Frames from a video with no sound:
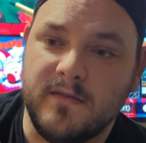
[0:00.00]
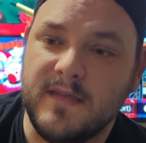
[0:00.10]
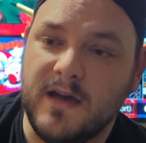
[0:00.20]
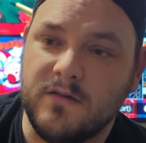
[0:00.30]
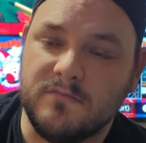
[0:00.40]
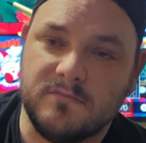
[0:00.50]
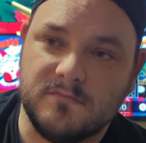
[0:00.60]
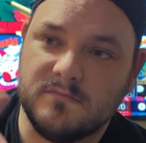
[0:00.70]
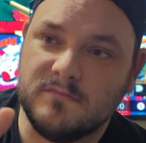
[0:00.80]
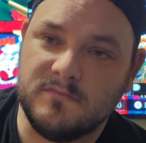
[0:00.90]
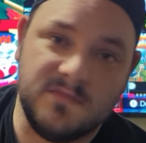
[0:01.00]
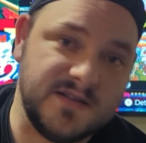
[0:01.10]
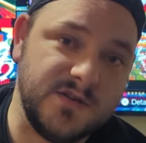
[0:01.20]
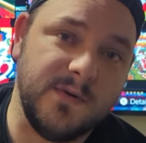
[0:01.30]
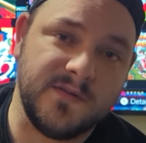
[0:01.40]
Now,
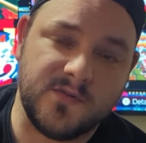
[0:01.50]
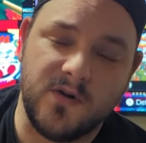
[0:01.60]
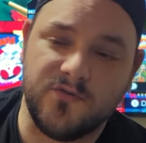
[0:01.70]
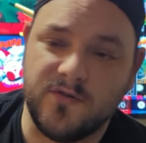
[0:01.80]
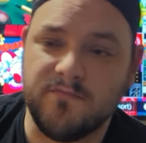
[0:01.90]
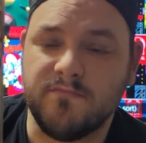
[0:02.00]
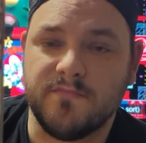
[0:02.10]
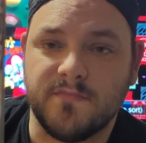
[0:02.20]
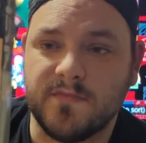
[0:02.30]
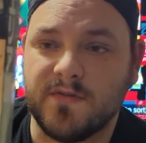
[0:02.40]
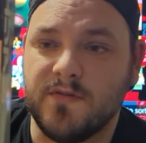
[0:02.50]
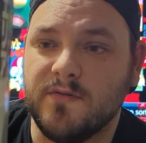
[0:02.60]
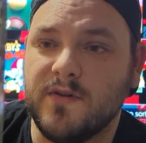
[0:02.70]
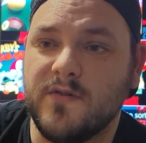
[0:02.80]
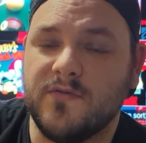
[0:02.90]
it's UN Squadron to
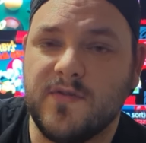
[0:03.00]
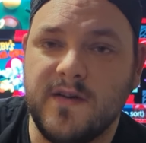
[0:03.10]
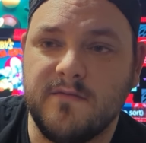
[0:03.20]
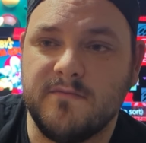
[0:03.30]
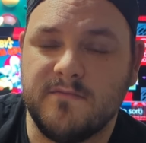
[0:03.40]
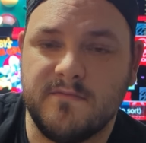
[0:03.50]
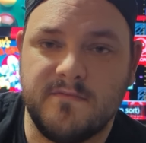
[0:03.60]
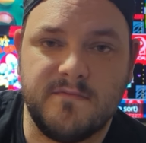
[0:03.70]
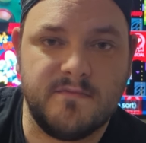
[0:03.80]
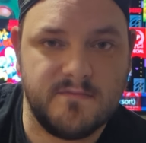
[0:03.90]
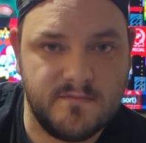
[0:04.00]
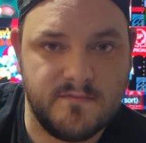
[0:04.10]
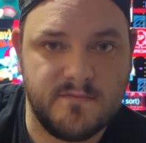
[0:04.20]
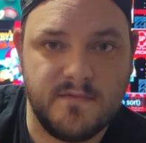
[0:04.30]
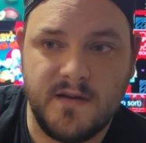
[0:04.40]
those that
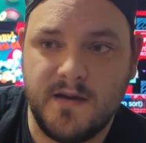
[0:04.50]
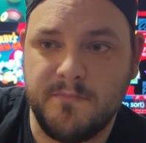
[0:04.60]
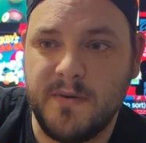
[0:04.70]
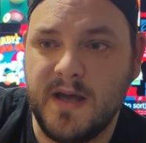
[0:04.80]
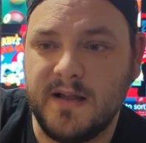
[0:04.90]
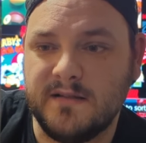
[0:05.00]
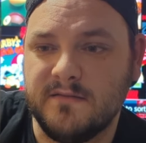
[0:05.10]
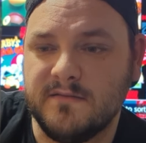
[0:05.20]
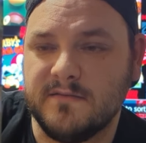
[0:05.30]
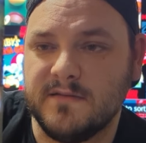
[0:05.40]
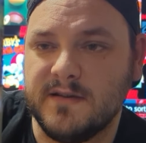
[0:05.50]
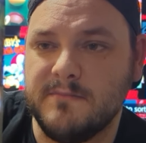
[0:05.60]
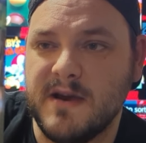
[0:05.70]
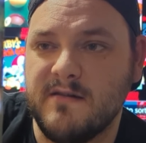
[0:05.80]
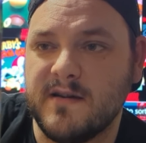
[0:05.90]
are PAL in
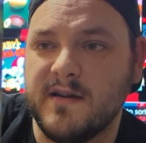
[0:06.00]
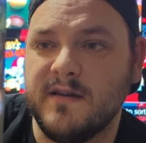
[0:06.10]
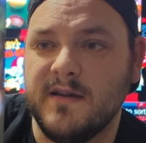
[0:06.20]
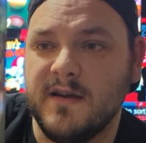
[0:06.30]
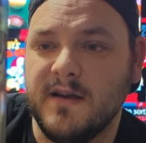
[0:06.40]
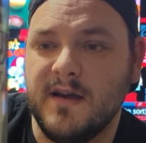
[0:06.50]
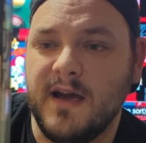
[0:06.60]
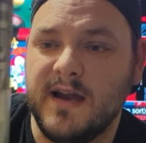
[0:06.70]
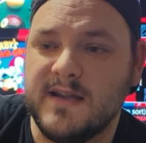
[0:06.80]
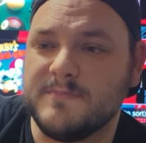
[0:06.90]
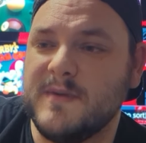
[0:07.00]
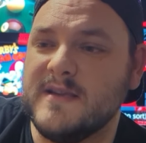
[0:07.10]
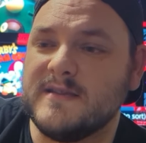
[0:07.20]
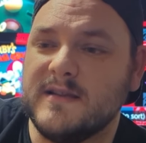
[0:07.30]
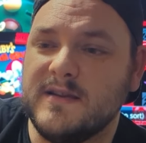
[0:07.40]
America, and it's
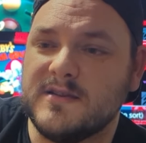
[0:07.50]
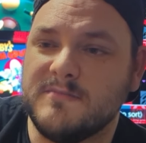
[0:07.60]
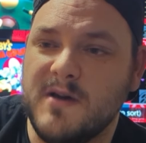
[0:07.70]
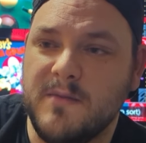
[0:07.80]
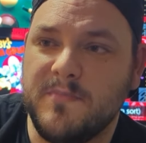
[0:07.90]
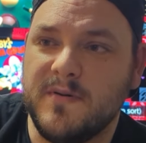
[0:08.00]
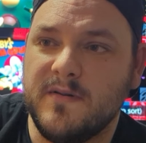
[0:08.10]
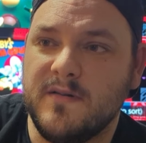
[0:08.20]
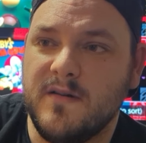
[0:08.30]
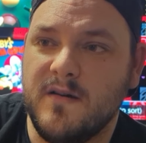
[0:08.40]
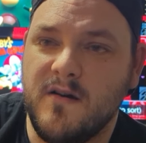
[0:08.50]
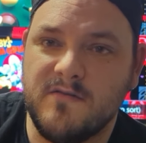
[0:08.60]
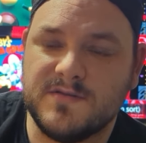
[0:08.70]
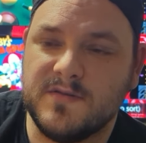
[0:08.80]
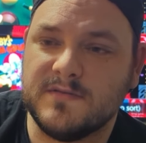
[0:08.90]
basically a shmup,
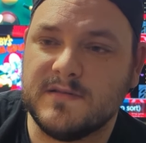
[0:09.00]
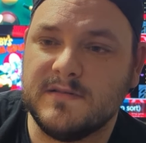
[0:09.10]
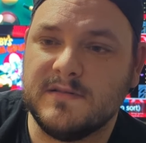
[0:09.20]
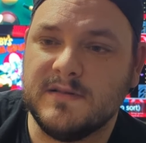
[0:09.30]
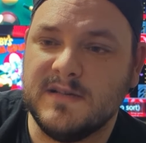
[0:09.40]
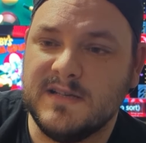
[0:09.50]
horizontal,